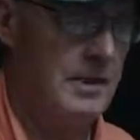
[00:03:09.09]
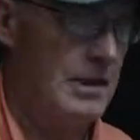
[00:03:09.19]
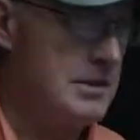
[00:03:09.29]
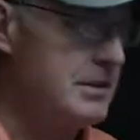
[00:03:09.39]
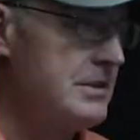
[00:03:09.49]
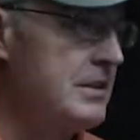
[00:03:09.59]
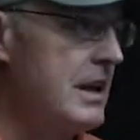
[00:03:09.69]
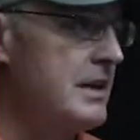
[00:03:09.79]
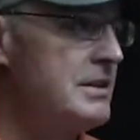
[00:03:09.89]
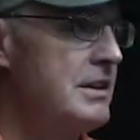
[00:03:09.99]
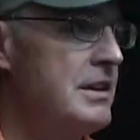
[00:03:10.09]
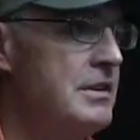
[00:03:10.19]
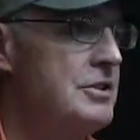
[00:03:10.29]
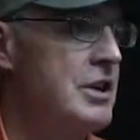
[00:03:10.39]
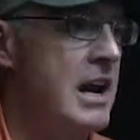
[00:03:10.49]
and it's actually
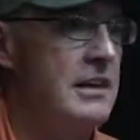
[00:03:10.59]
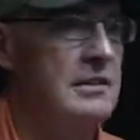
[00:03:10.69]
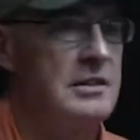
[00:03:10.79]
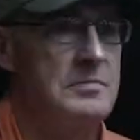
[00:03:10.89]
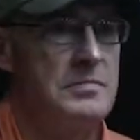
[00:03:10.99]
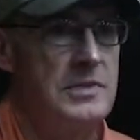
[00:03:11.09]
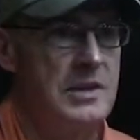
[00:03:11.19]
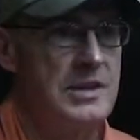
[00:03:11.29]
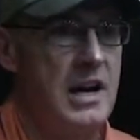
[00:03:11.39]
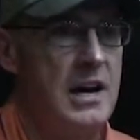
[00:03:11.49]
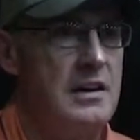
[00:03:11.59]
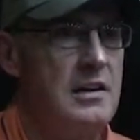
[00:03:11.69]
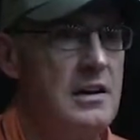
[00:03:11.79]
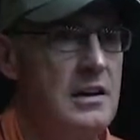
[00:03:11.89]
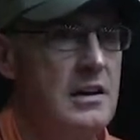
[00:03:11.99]
a shank that's
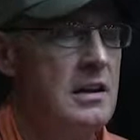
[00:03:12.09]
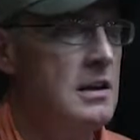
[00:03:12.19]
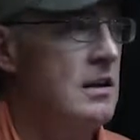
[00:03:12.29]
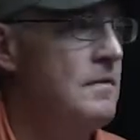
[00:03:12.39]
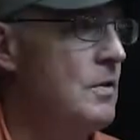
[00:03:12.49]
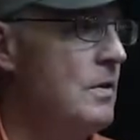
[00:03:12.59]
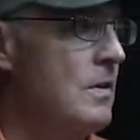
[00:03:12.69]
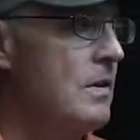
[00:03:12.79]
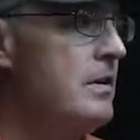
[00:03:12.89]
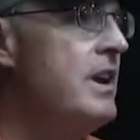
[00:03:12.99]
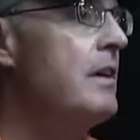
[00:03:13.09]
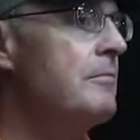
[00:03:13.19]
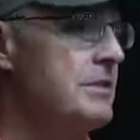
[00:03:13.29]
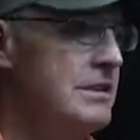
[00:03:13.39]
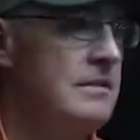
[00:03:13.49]
designed for
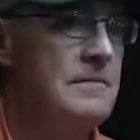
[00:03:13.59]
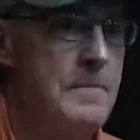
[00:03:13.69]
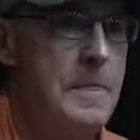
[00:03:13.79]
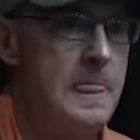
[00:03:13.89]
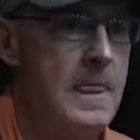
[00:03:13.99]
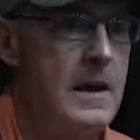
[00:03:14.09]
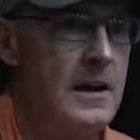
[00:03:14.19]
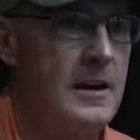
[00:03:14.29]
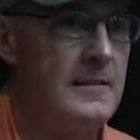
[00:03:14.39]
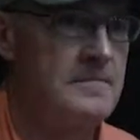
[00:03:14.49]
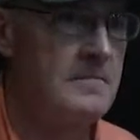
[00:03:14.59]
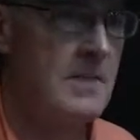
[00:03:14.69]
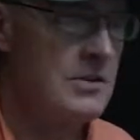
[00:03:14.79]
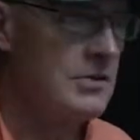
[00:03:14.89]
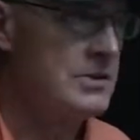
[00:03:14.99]
nymphs,
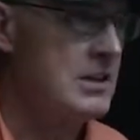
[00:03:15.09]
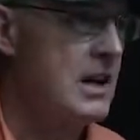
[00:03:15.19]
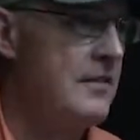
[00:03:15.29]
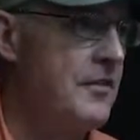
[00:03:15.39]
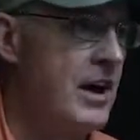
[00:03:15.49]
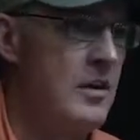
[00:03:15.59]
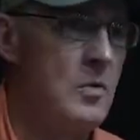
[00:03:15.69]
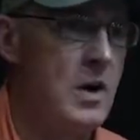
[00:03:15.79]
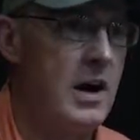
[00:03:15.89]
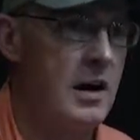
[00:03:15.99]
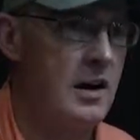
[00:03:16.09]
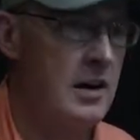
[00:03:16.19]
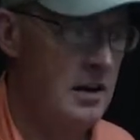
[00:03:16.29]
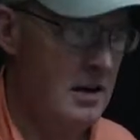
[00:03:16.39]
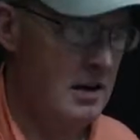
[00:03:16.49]
so it's a lot finer wire
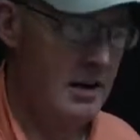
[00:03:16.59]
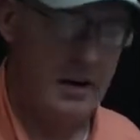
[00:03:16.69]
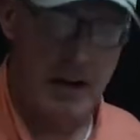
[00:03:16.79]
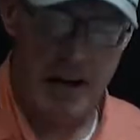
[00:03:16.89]
and